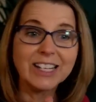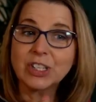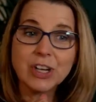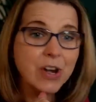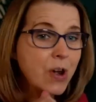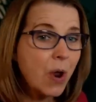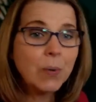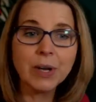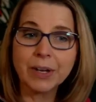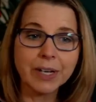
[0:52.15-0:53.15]
no
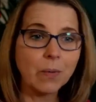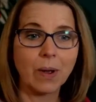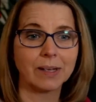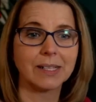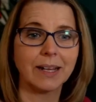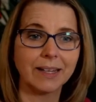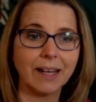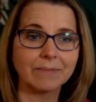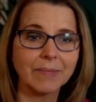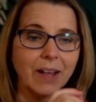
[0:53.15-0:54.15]
learning works like that.
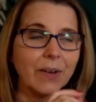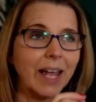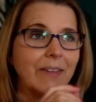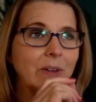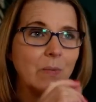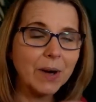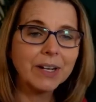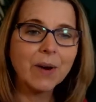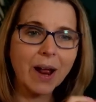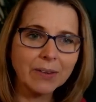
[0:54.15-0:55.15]
Okay, if you want to
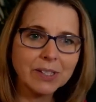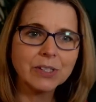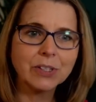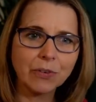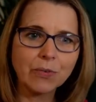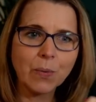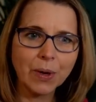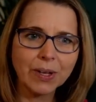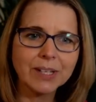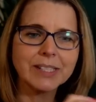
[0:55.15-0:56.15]
know how this stuff
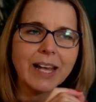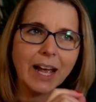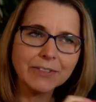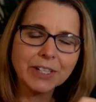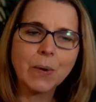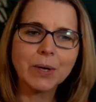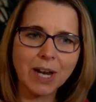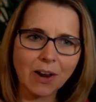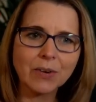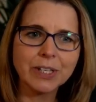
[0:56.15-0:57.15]
works, you have to go on a
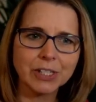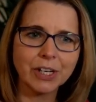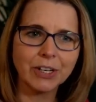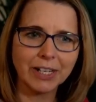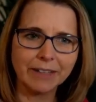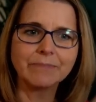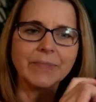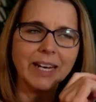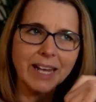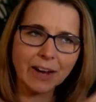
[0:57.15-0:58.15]
longer journey,
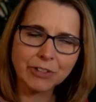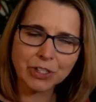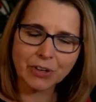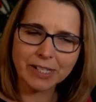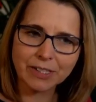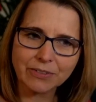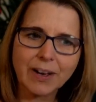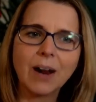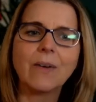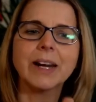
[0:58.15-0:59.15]
and you have to try stuff
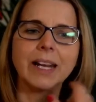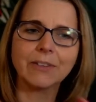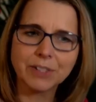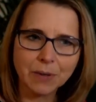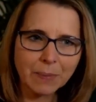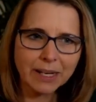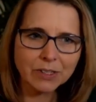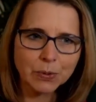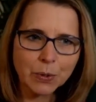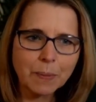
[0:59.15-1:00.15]
out, and you have to come back and
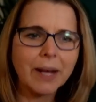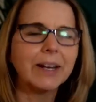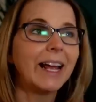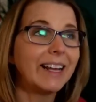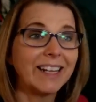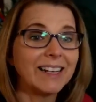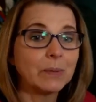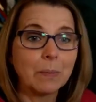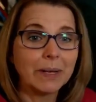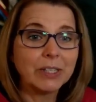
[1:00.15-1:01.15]
talk about it, and that's
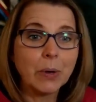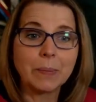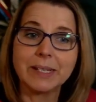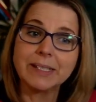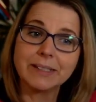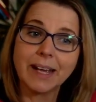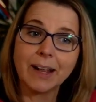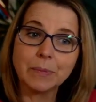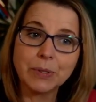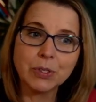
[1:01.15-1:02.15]
what my job is, to
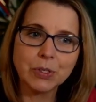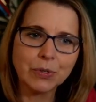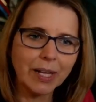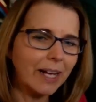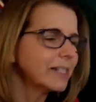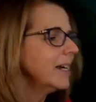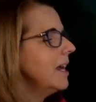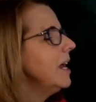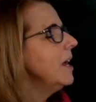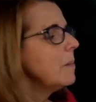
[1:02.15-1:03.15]
help you do that.
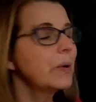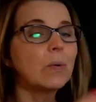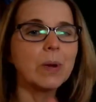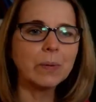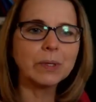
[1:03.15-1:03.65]
But we will